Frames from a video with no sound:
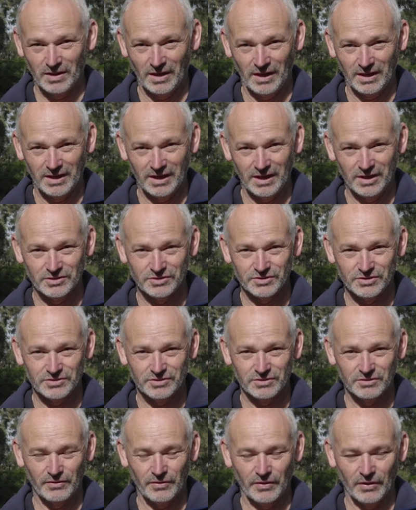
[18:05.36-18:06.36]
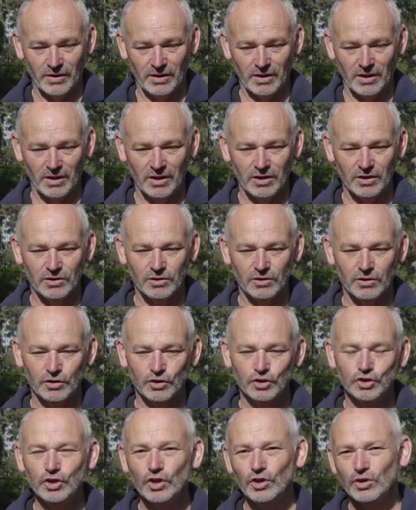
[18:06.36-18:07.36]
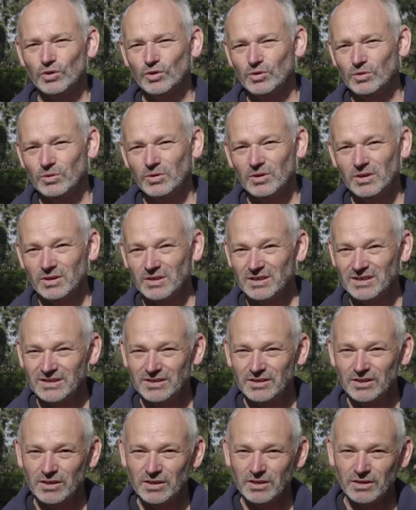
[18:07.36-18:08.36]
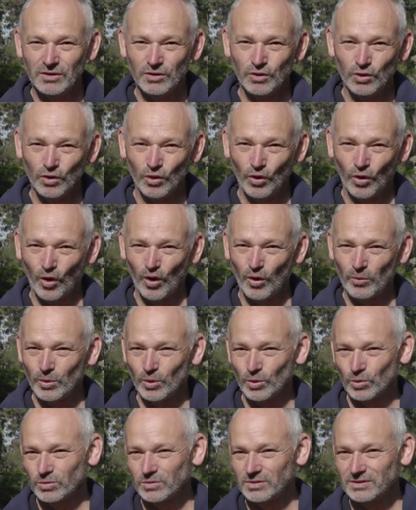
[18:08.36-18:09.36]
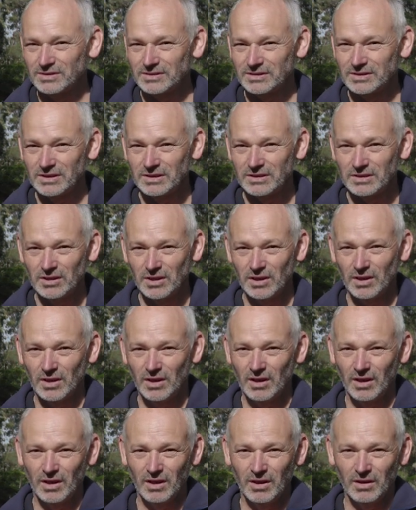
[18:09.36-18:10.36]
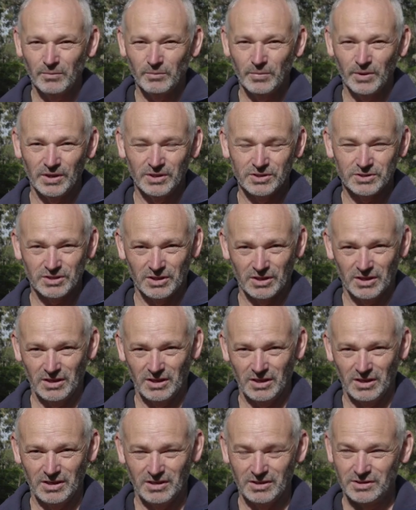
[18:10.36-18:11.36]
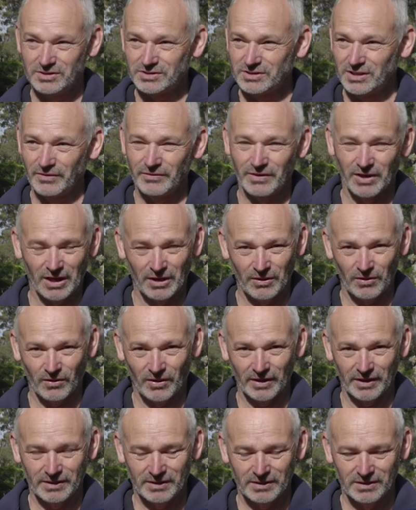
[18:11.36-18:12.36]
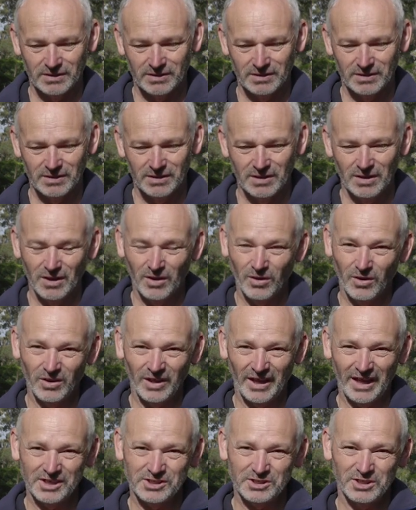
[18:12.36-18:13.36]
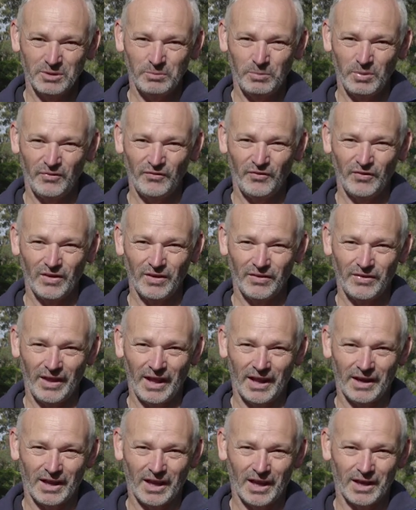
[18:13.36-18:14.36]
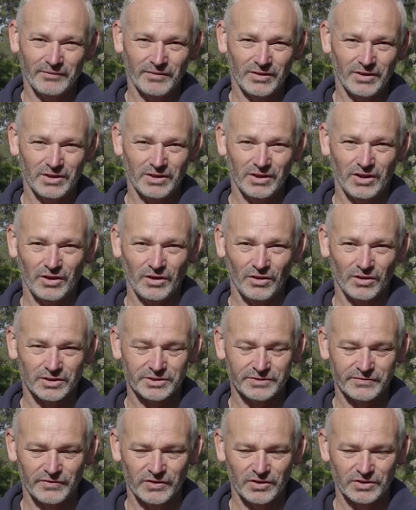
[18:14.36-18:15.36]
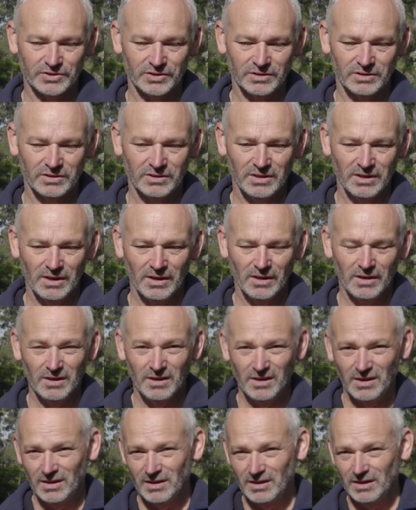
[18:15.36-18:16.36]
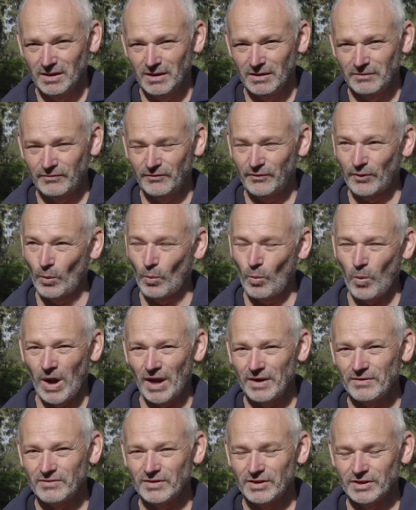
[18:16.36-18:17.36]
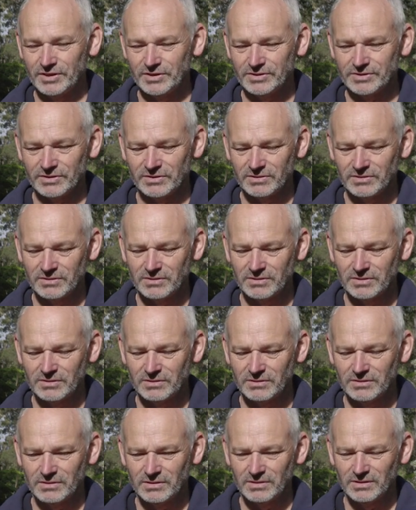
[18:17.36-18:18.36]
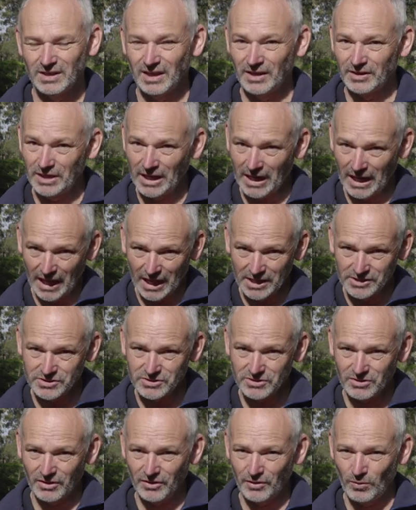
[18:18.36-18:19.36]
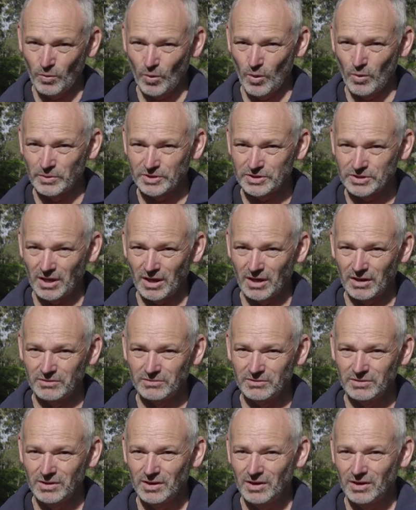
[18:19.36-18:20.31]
against the new normal BT709? I'll actually prefer that over the EOS version for one reason. Now it has got a warmer tone,